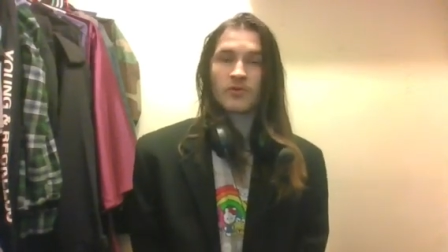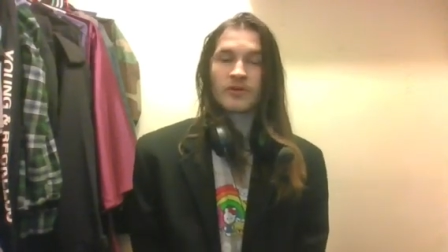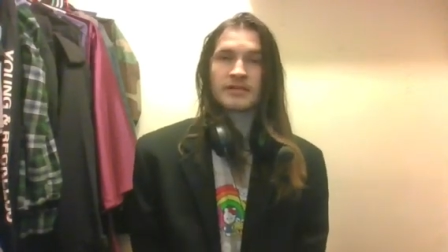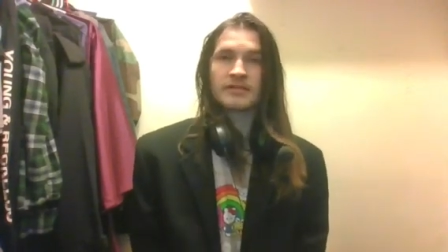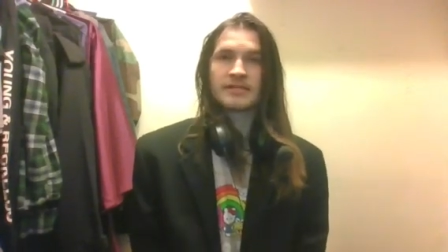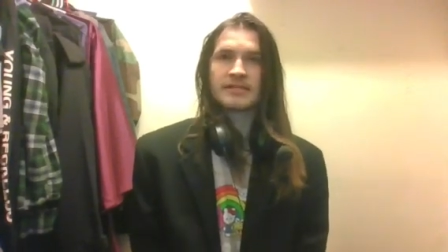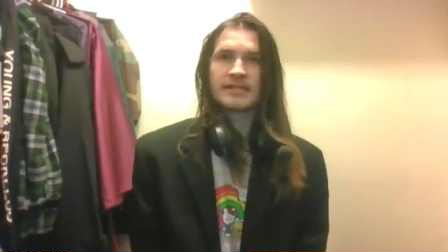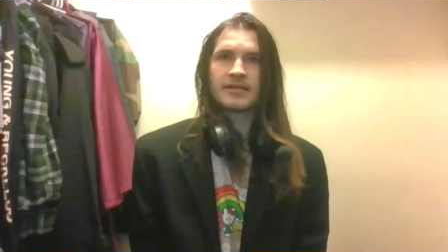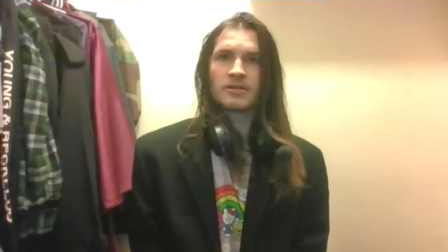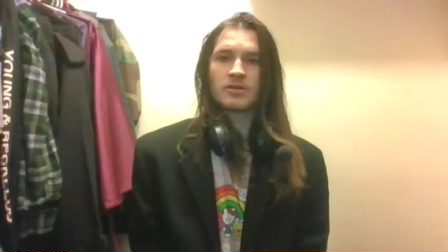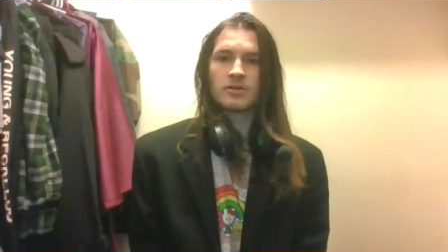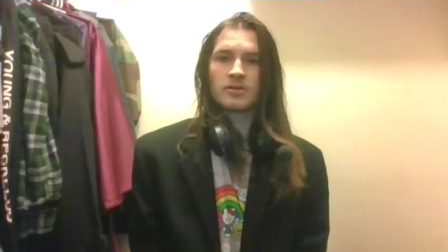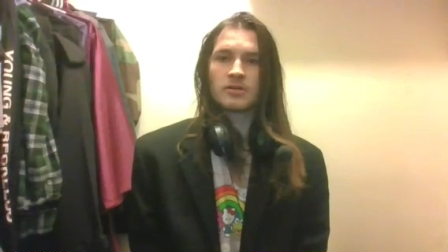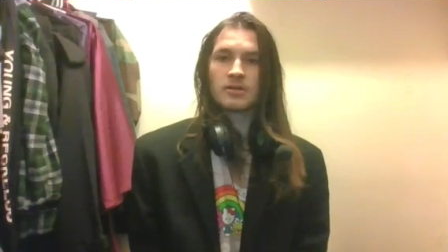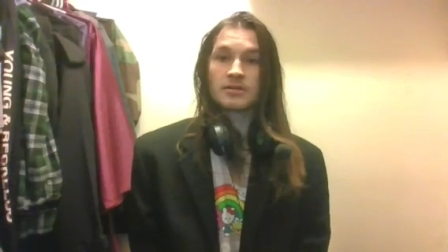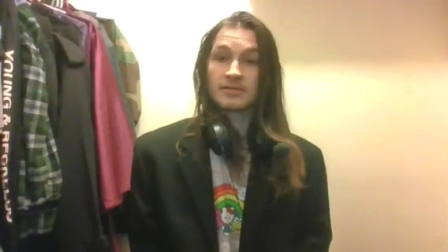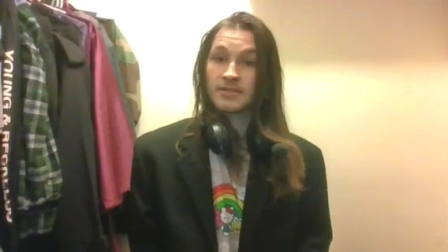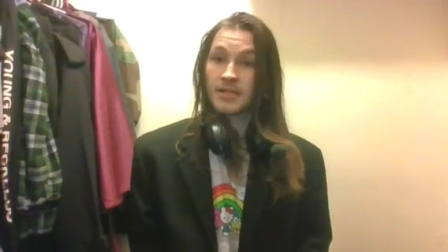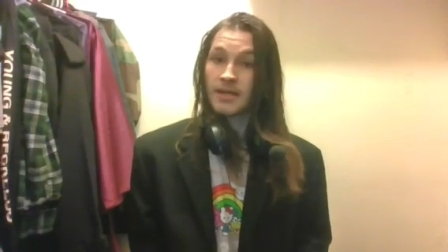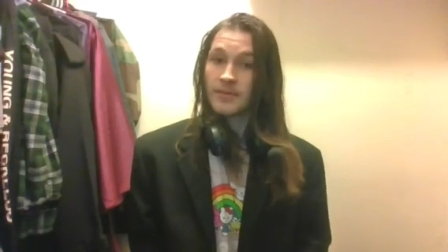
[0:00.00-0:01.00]
would
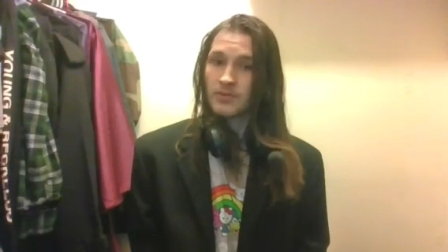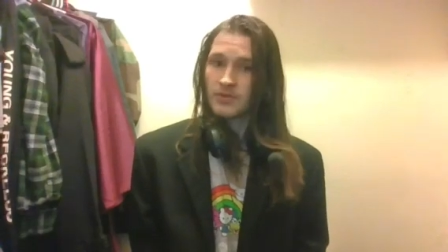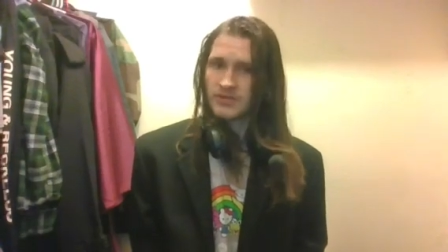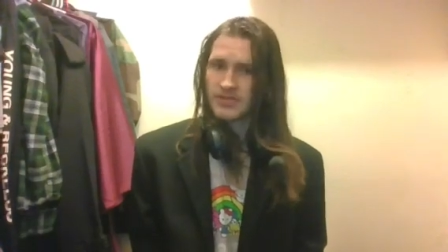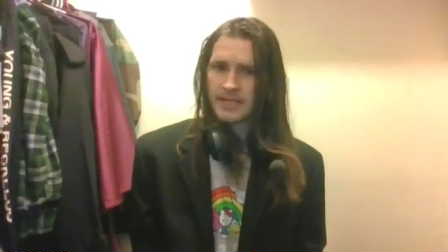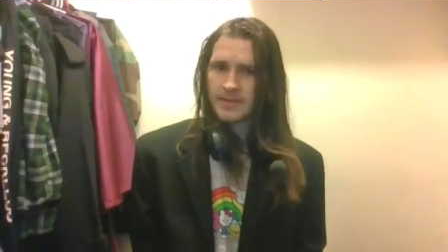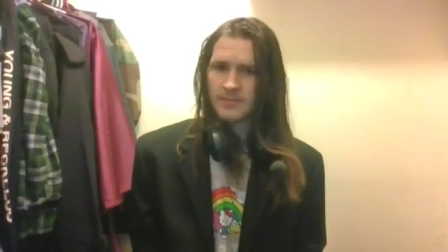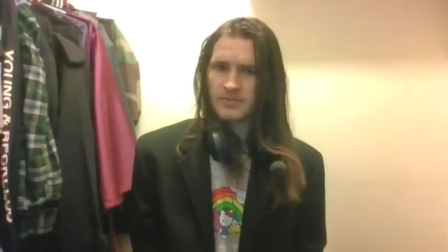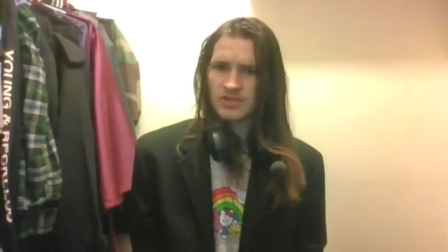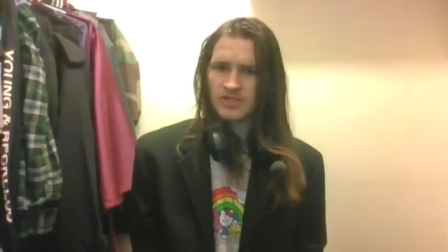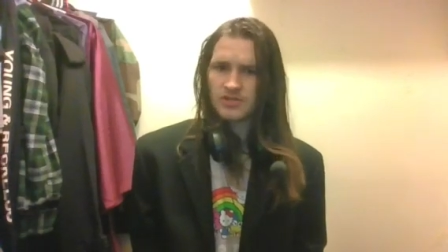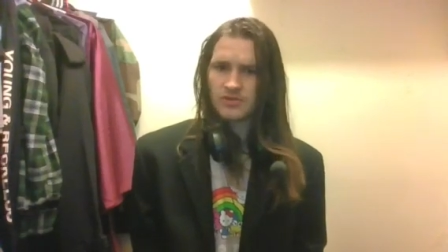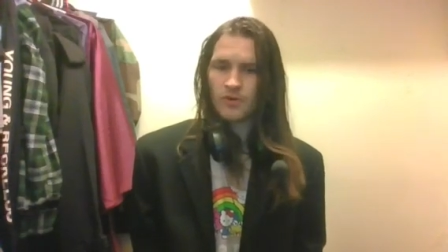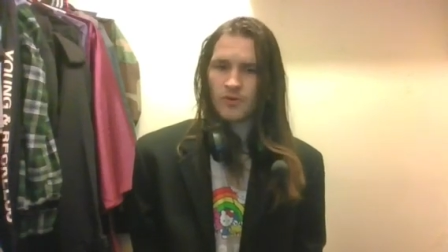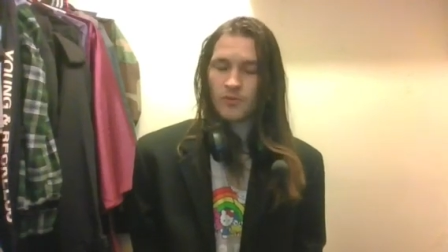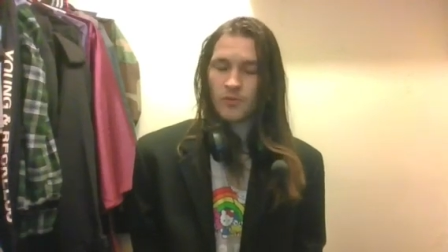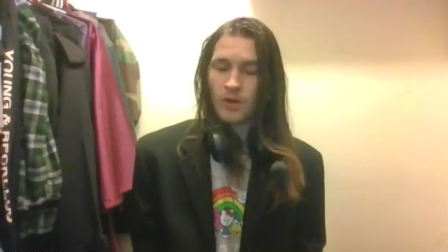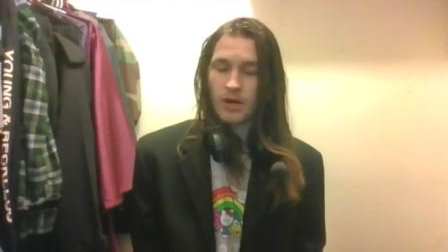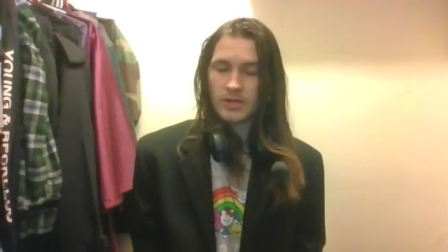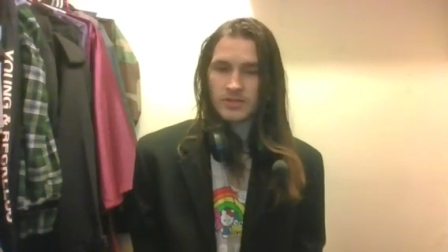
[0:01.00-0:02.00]
deal double damage
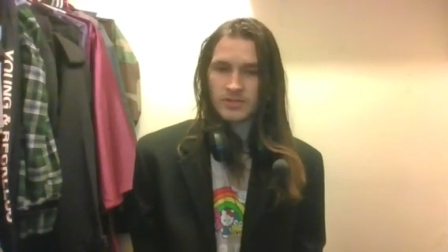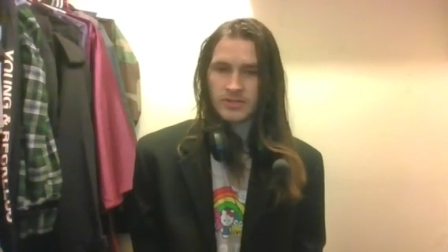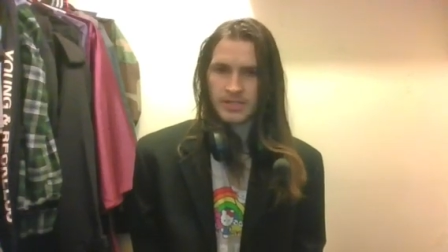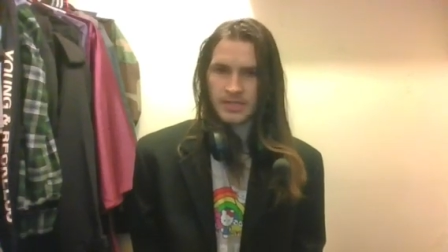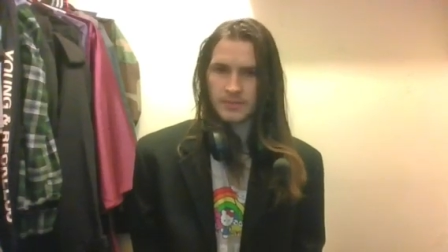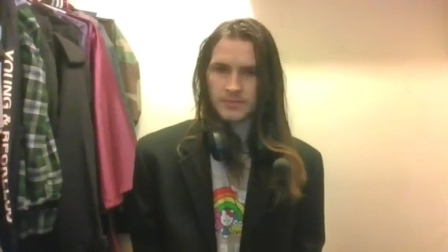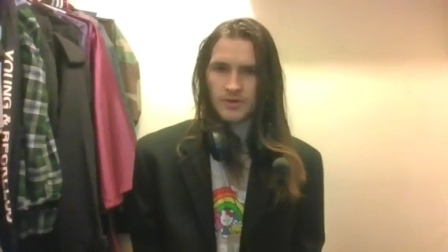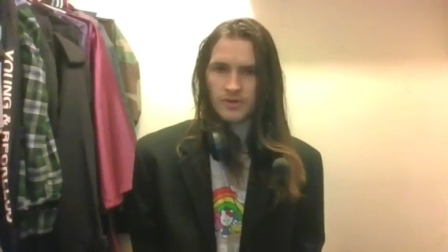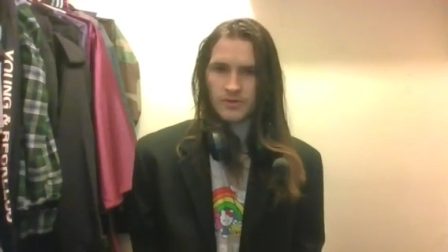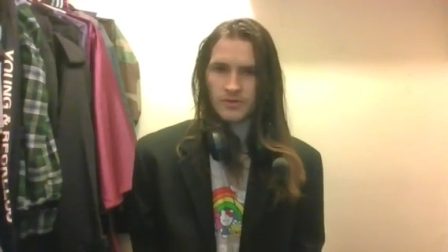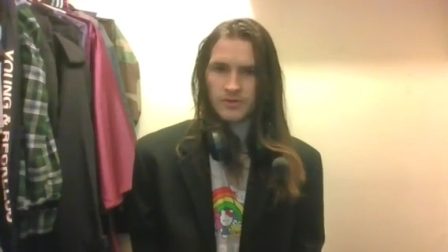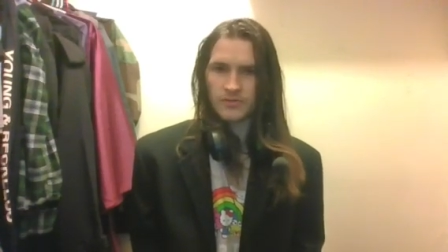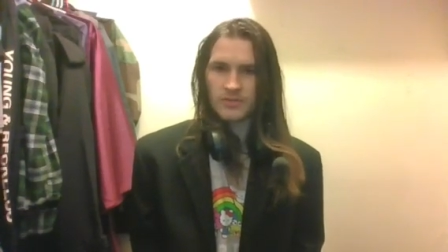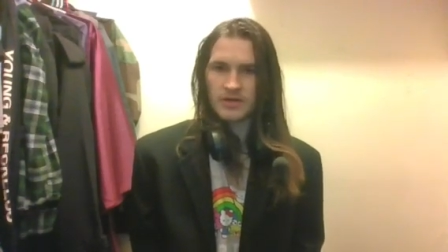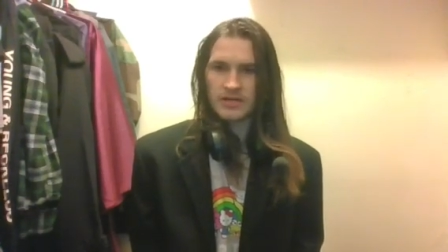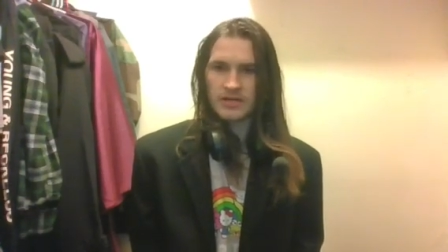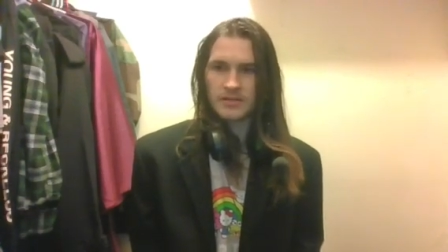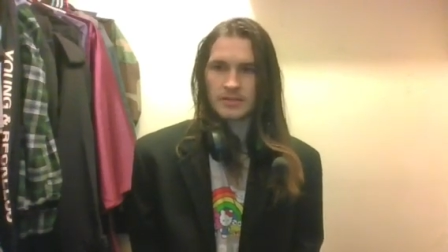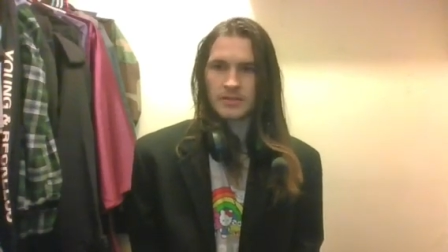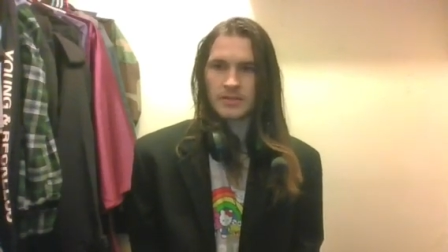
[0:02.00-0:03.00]
to a water type
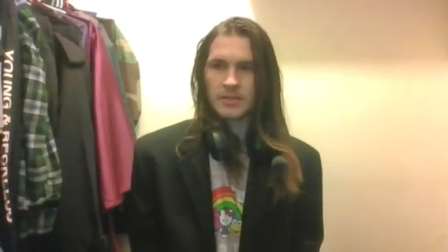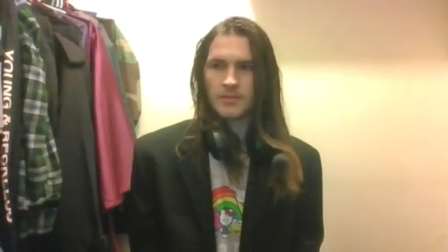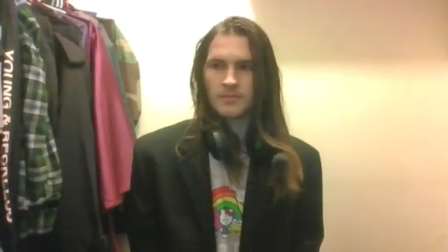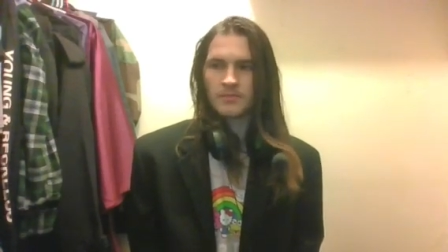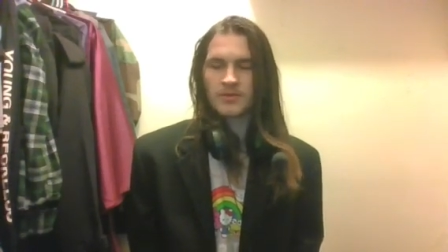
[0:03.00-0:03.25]
Pokemon,